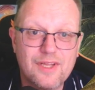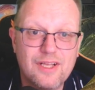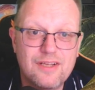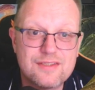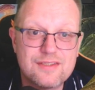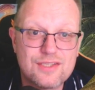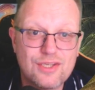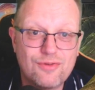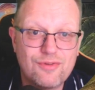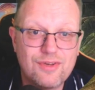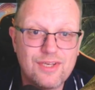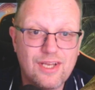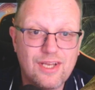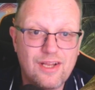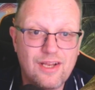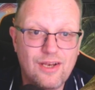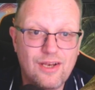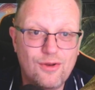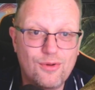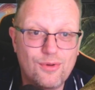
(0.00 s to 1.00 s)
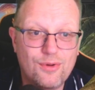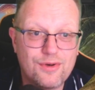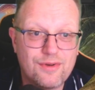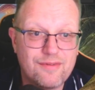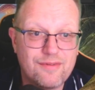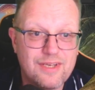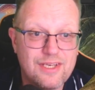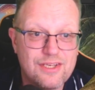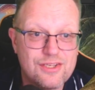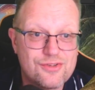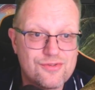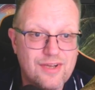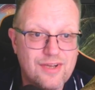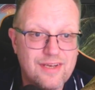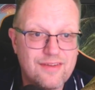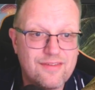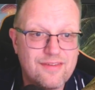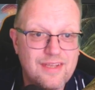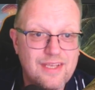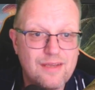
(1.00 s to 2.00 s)
Sorin, Lord of Innistrad,
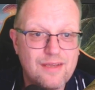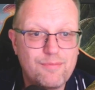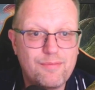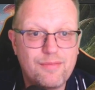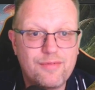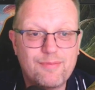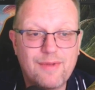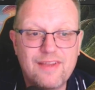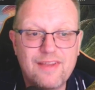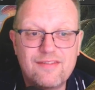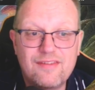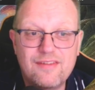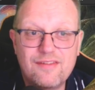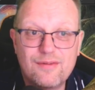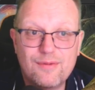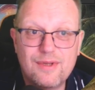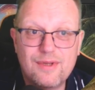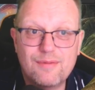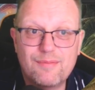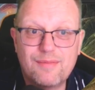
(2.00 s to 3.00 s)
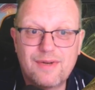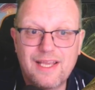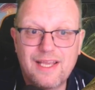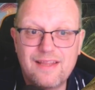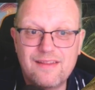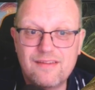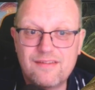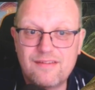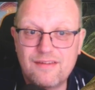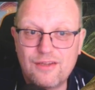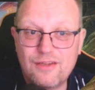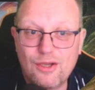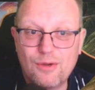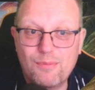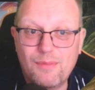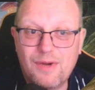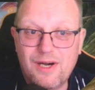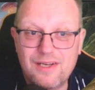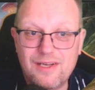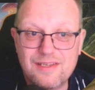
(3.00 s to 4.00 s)
is here, basically so we can play this and go
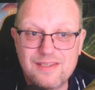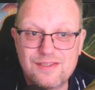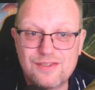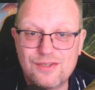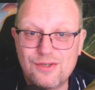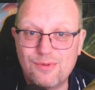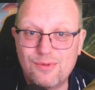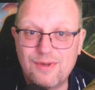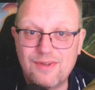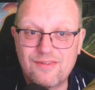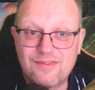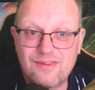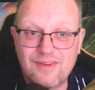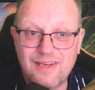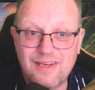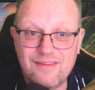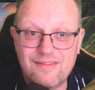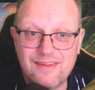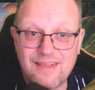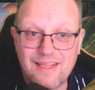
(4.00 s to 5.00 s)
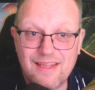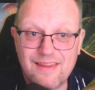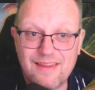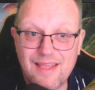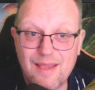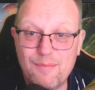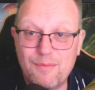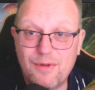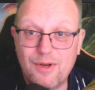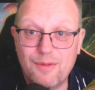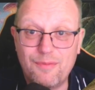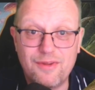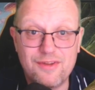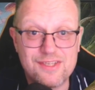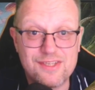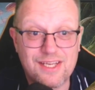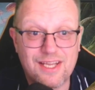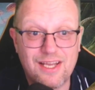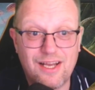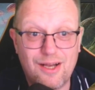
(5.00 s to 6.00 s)
-2 instantly to get the emblem that
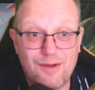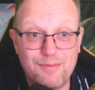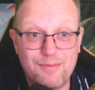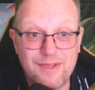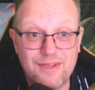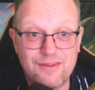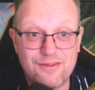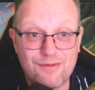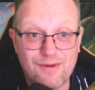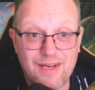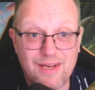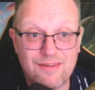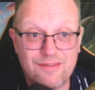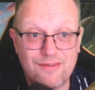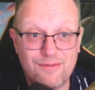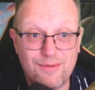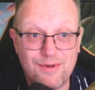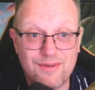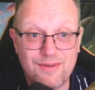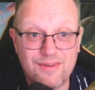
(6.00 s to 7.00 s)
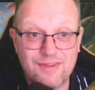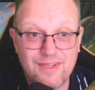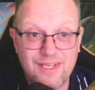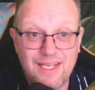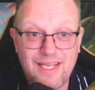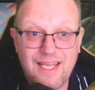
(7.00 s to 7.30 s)
she can't be interacted with,